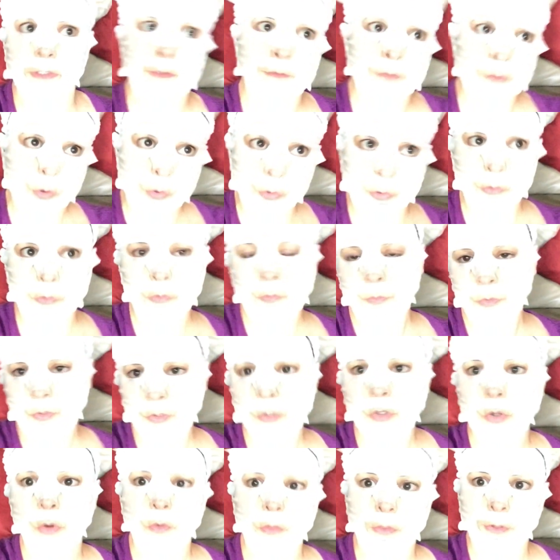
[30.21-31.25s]
And of course, when
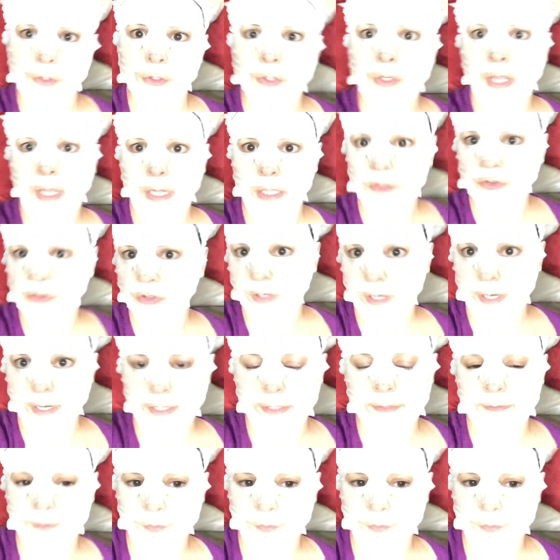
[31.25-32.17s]
you go there, you got to try